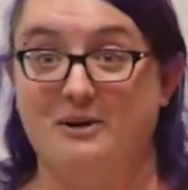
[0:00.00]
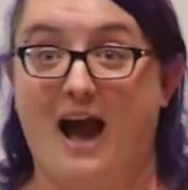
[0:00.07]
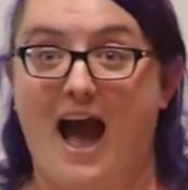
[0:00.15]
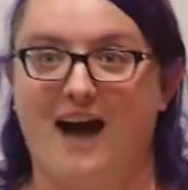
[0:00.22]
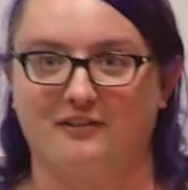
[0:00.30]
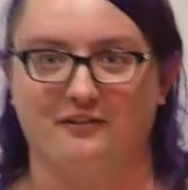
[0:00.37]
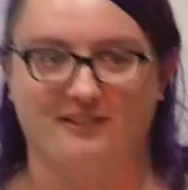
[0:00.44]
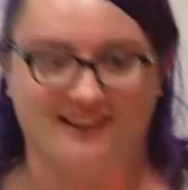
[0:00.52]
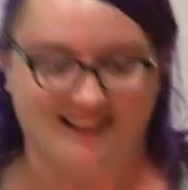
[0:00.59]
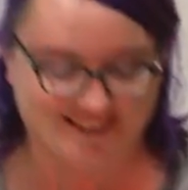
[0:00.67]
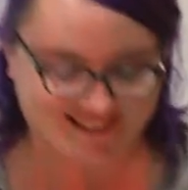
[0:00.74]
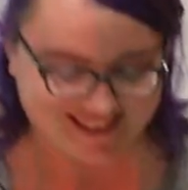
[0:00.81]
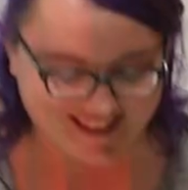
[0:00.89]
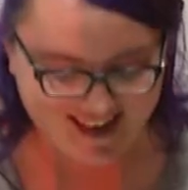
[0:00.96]
do you have of
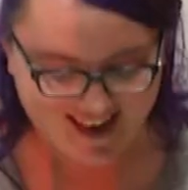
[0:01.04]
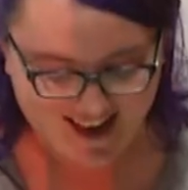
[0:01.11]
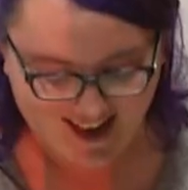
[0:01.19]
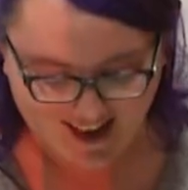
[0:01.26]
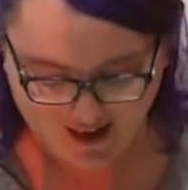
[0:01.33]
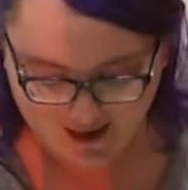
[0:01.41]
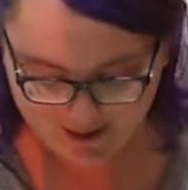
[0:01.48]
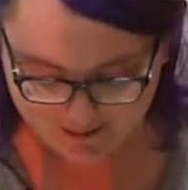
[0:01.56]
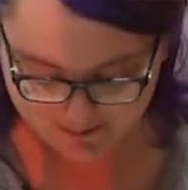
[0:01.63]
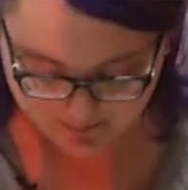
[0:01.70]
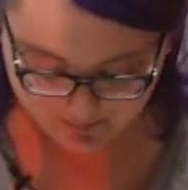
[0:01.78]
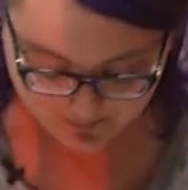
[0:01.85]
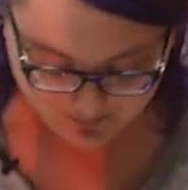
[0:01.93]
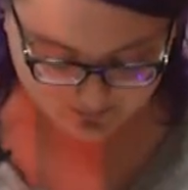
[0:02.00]
this?
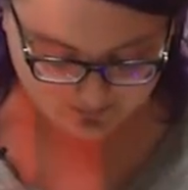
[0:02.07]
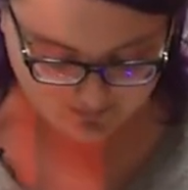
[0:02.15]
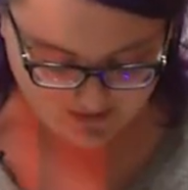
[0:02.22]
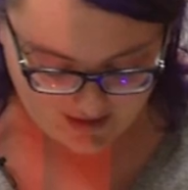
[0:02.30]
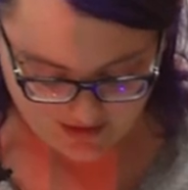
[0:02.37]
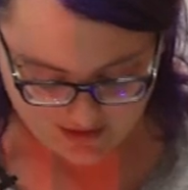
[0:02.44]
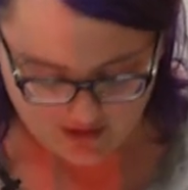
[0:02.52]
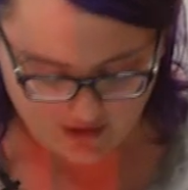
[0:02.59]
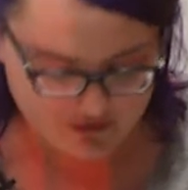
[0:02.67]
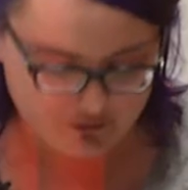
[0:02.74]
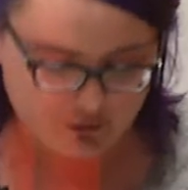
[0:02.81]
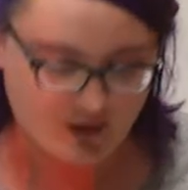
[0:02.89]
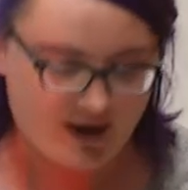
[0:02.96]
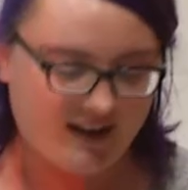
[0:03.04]
Um,
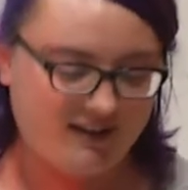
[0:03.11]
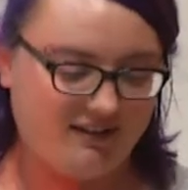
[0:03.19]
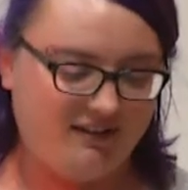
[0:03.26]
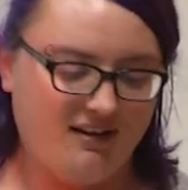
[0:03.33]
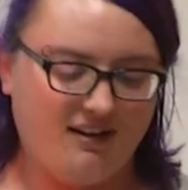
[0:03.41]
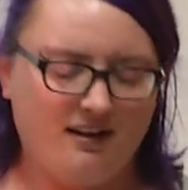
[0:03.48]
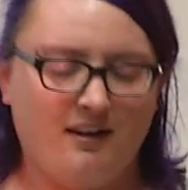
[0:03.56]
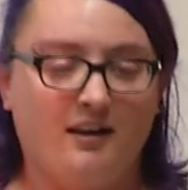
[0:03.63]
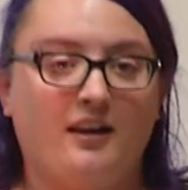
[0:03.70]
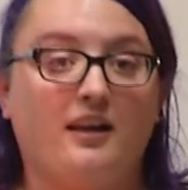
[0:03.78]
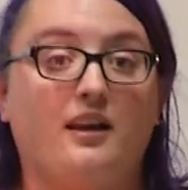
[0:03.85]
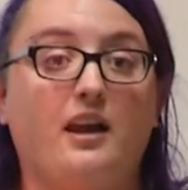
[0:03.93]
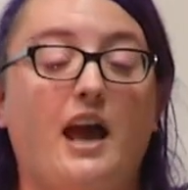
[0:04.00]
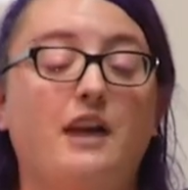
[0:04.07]
conductive thread,
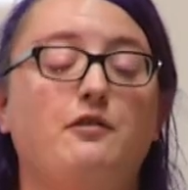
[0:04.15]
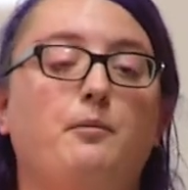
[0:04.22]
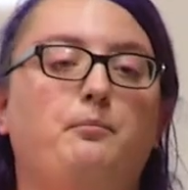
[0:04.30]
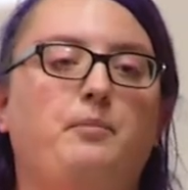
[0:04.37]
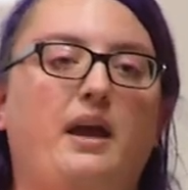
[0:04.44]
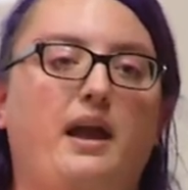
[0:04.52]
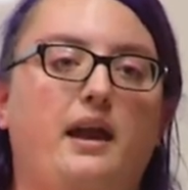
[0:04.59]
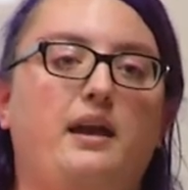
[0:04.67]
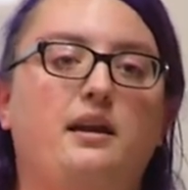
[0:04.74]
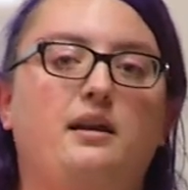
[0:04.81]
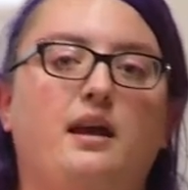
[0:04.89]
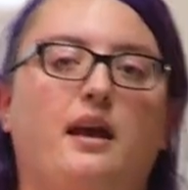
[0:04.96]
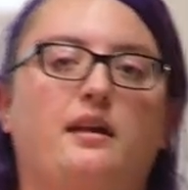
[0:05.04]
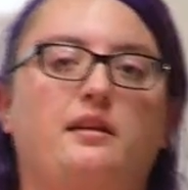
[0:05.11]
kind of a
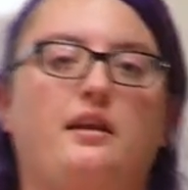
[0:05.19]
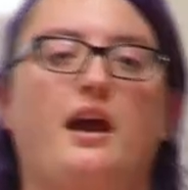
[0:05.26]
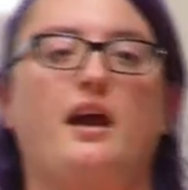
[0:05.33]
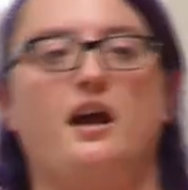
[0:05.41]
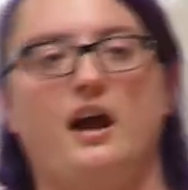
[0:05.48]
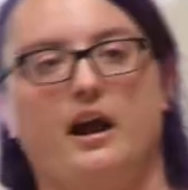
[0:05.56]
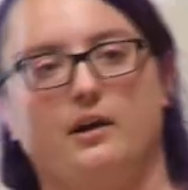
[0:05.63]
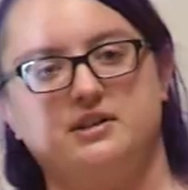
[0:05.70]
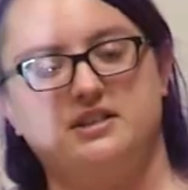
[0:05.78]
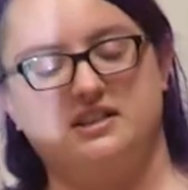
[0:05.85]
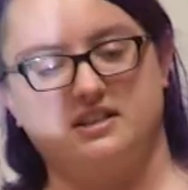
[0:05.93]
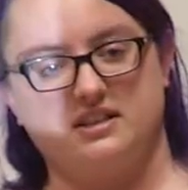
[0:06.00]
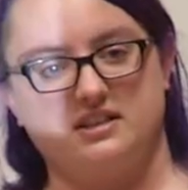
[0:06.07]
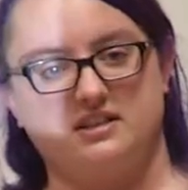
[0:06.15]
pain and kind of high
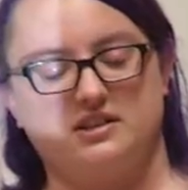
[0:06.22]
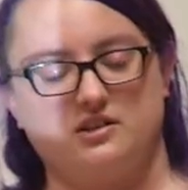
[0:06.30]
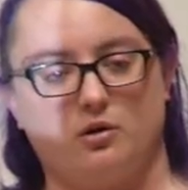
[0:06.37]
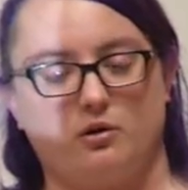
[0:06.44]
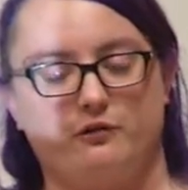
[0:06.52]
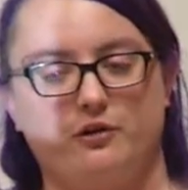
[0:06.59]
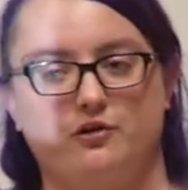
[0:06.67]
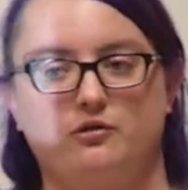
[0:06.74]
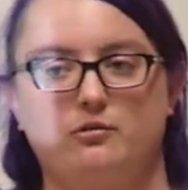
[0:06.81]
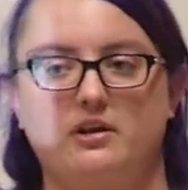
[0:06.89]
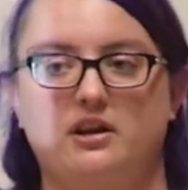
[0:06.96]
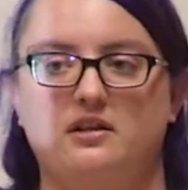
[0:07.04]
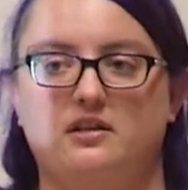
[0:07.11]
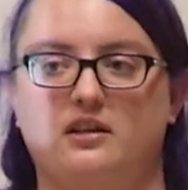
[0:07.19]
resistance. So if you're
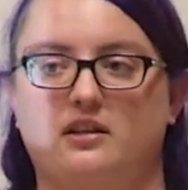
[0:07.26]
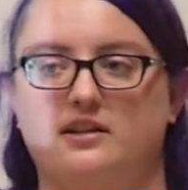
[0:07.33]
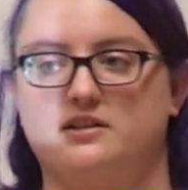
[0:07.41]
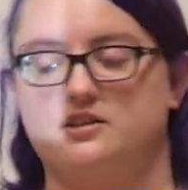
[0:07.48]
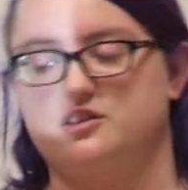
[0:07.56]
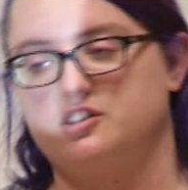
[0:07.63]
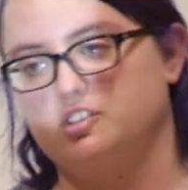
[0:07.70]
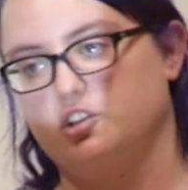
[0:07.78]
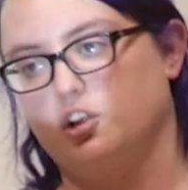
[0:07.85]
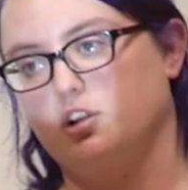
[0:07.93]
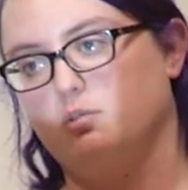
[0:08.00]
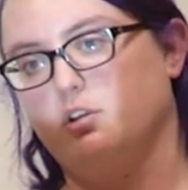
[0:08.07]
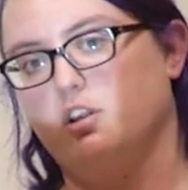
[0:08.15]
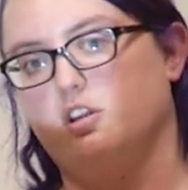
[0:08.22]
doing anything like this
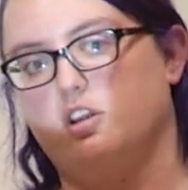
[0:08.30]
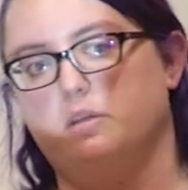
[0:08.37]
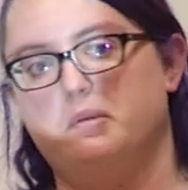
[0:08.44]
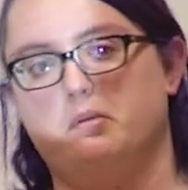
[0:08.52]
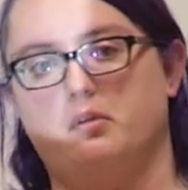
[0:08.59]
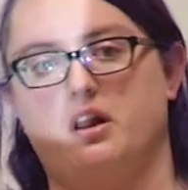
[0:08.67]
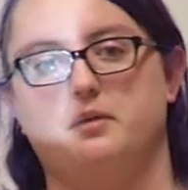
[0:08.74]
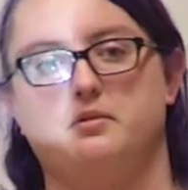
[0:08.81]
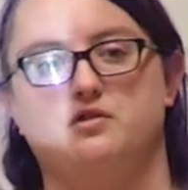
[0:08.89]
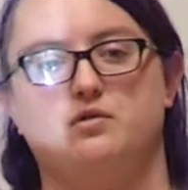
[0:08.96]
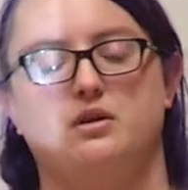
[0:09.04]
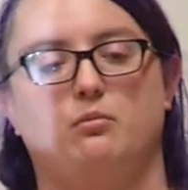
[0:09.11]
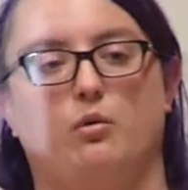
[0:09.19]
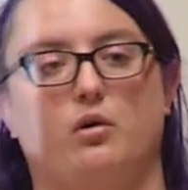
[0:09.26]
skirt where you're gonna be running
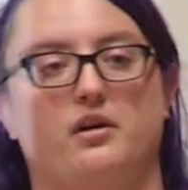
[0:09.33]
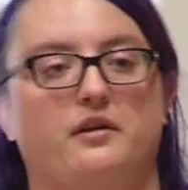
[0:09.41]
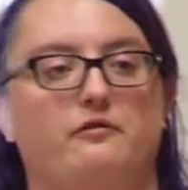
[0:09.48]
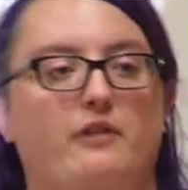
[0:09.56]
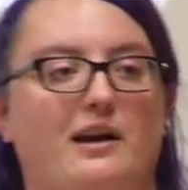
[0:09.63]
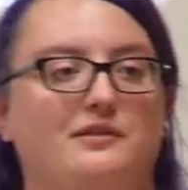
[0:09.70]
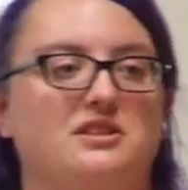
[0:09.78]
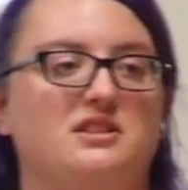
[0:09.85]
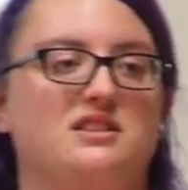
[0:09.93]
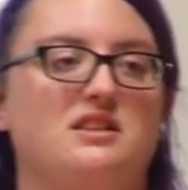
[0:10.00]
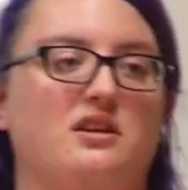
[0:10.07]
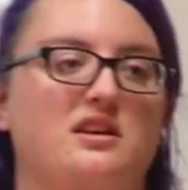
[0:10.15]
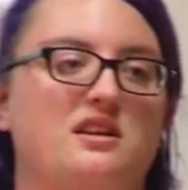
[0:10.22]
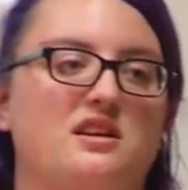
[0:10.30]
between more than five or six
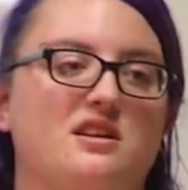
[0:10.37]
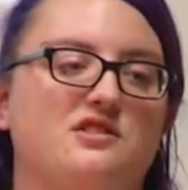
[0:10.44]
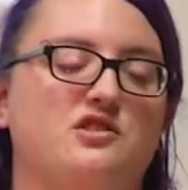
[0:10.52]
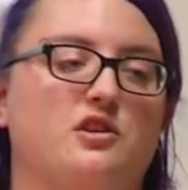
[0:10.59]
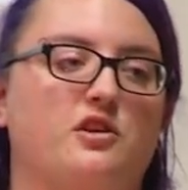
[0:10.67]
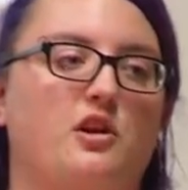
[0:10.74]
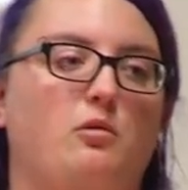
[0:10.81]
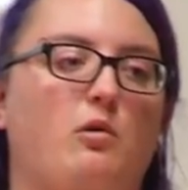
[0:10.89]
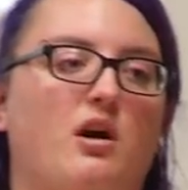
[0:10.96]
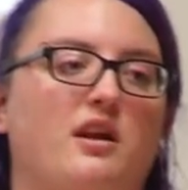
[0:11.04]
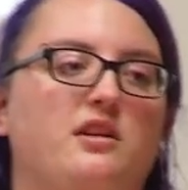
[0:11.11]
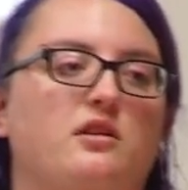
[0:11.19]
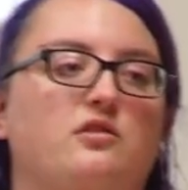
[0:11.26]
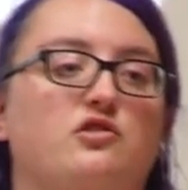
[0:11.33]
LEDs, you're gonna
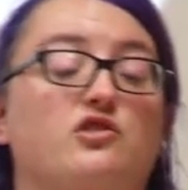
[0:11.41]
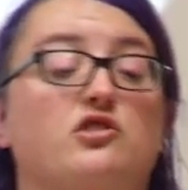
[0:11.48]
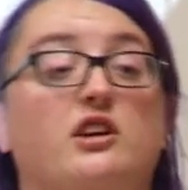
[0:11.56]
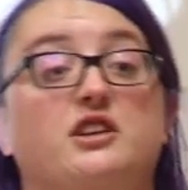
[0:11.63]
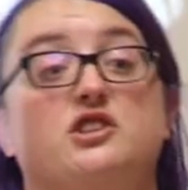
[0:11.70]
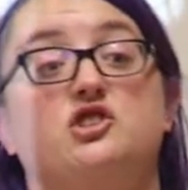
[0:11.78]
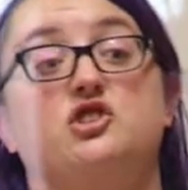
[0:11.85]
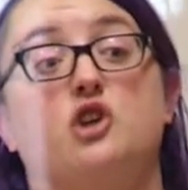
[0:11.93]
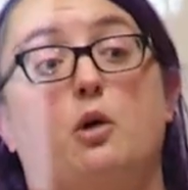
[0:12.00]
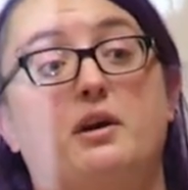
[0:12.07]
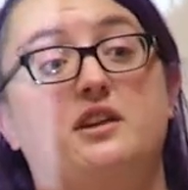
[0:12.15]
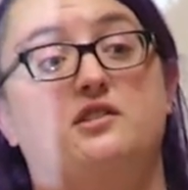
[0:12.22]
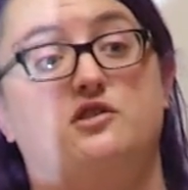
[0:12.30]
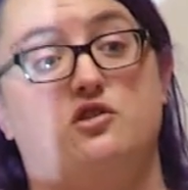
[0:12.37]
wanna just like
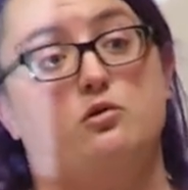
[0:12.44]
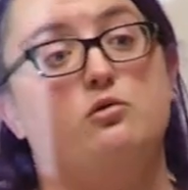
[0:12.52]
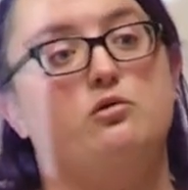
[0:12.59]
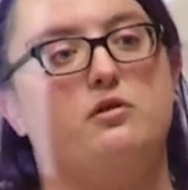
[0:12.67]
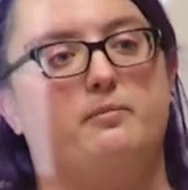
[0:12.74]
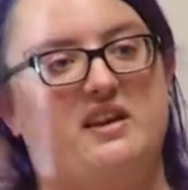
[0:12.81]
sew it to the